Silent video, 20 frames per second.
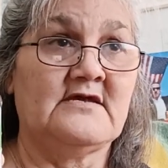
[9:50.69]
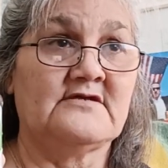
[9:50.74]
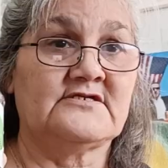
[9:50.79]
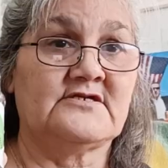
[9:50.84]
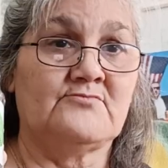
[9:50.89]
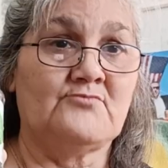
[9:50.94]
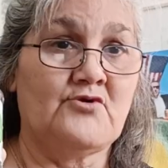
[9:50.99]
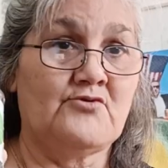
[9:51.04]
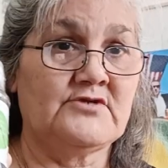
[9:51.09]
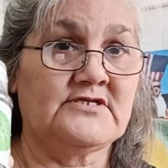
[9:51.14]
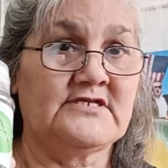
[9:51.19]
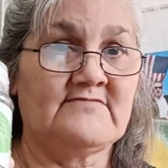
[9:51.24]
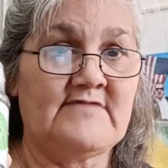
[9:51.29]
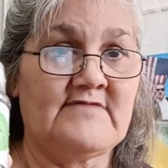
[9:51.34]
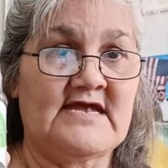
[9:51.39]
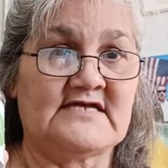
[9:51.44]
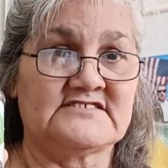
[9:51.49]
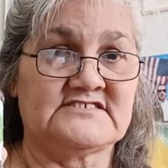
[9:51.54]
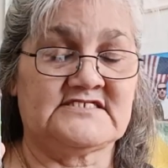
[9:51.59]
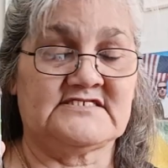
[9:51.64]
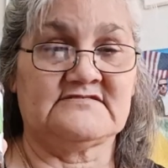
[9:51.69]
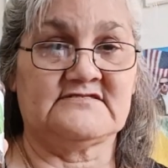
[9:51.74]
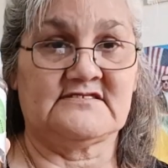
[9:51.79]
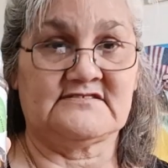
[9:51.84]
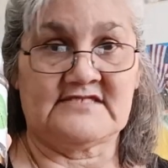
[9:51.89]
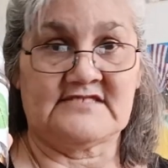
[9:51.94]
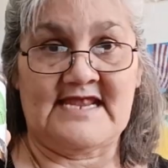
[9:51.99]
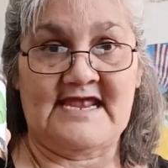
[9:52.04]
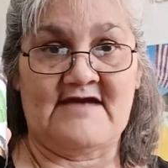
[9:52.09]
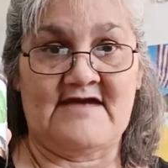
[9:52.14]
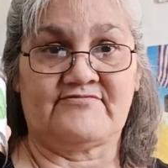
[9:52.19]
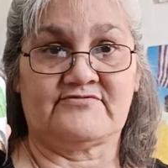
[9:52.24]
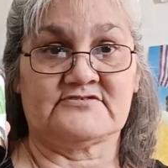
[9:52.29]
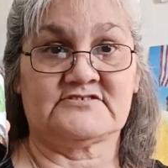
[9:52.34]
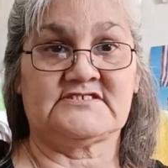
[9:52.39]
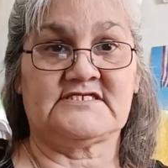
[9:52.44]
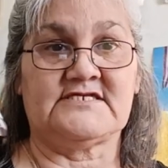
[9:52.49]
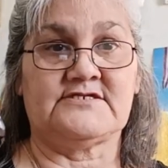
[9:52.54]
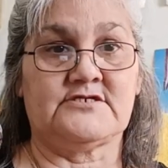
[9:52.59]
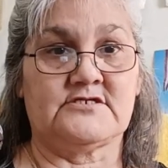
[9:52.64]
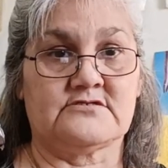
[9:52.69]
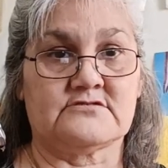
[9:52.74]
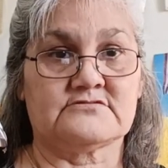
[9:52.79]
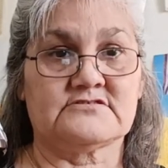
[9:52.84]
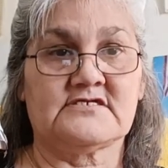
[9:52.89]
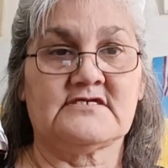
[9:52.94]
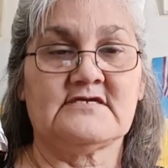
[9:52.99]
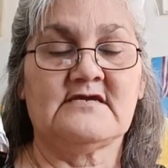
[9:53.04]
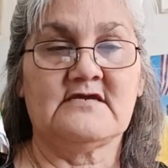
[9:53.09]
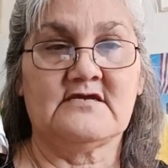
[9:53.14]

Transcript: pneumonia vaccine that they have for seniors,